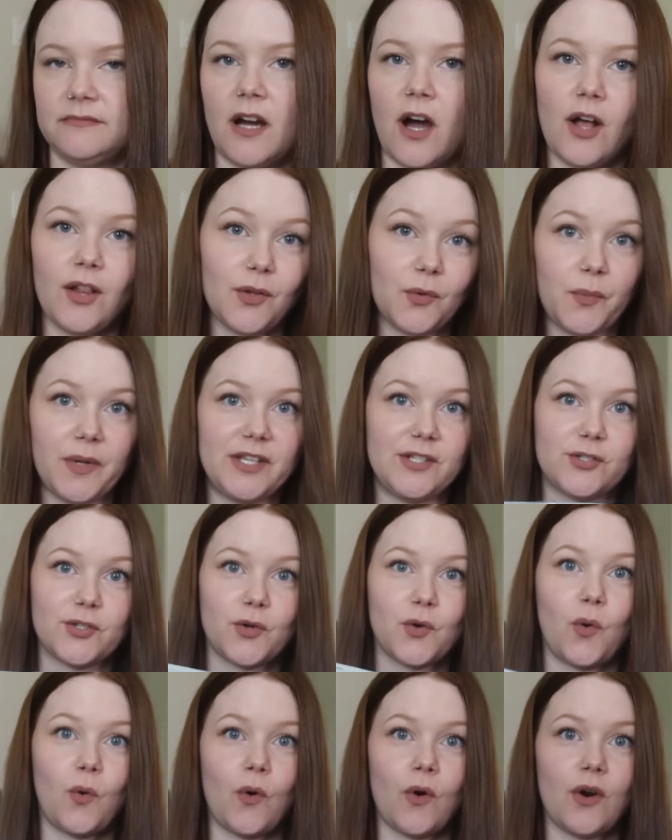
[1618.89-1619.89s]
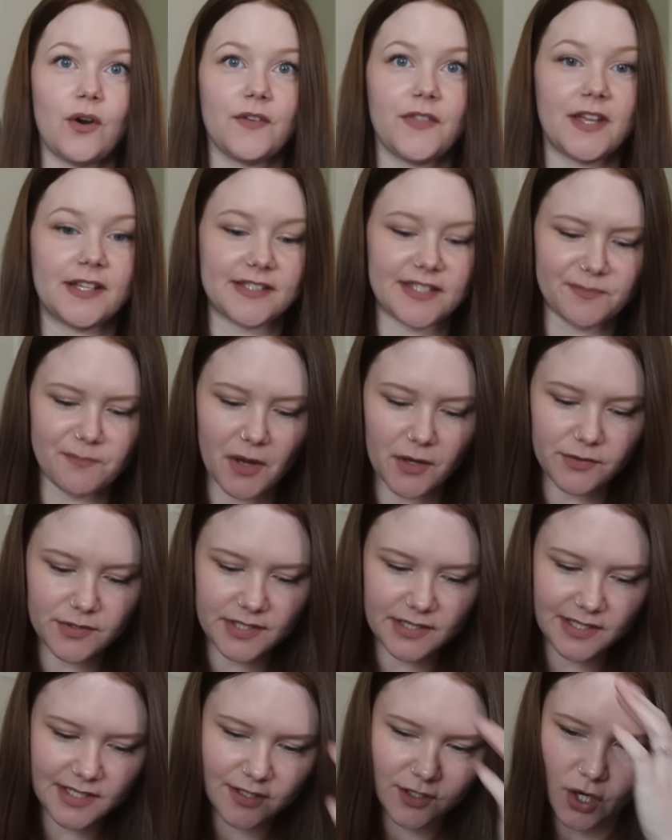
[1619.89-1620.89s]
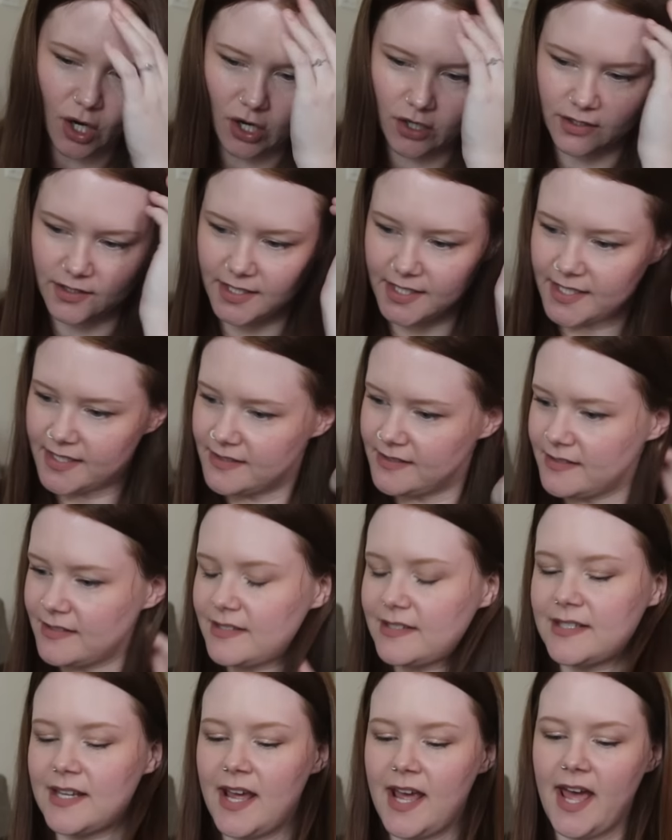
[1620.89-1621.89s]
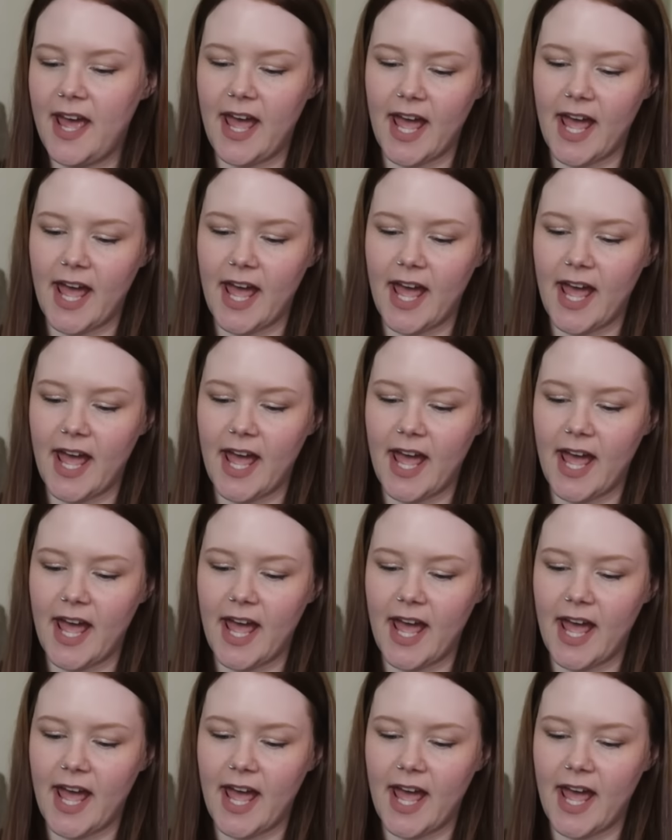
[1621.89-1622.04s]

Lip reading: Halloween decor that's mostly garlands.